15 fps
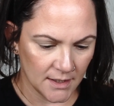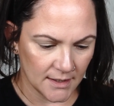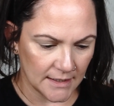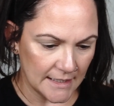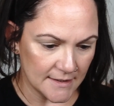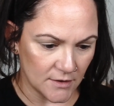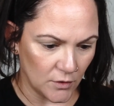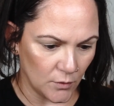
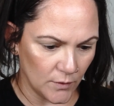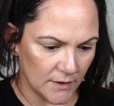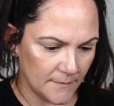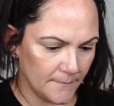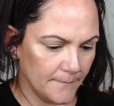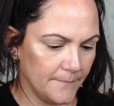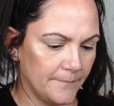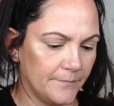Let's do it.
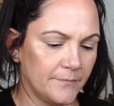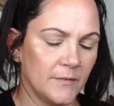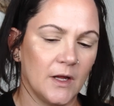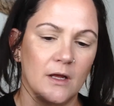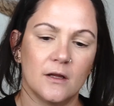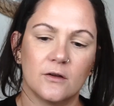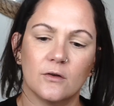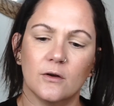
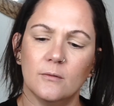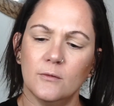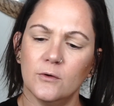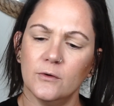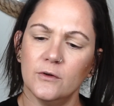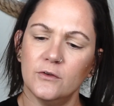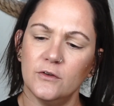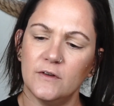So I'm
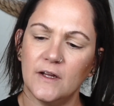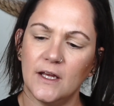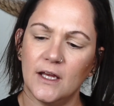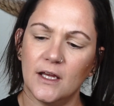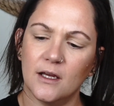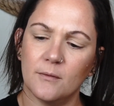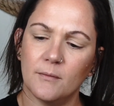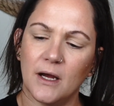going to
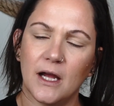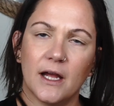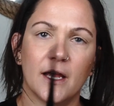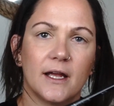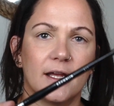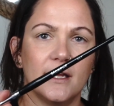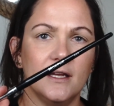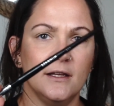take
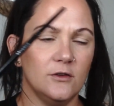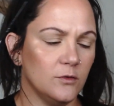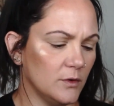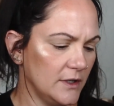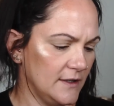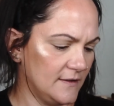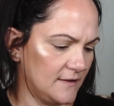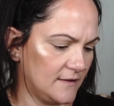my
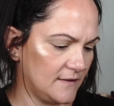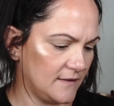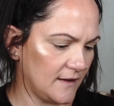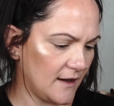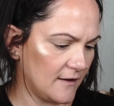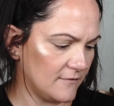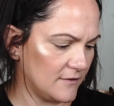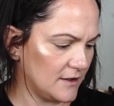
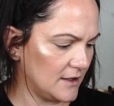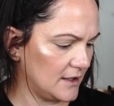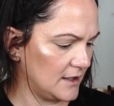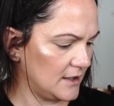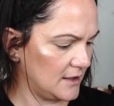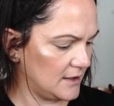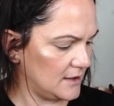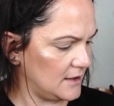E27
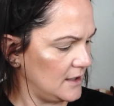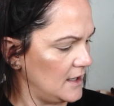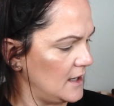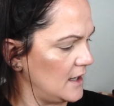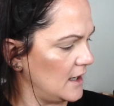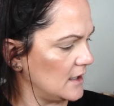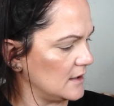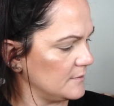and
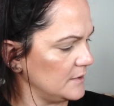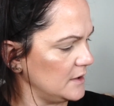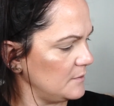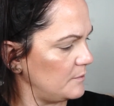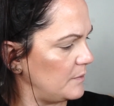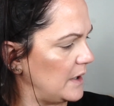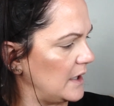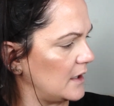I'm going
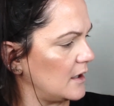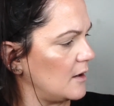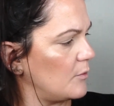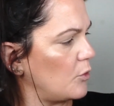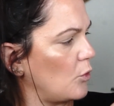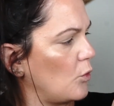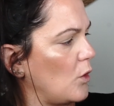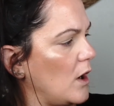to pick
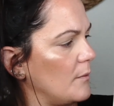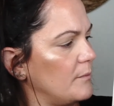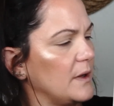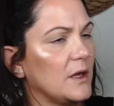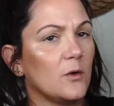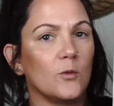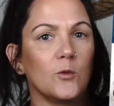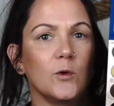up
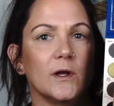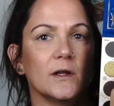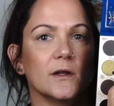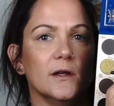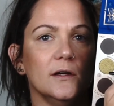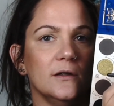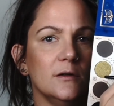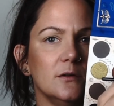Whomping
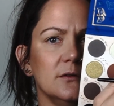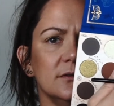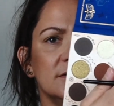Willow.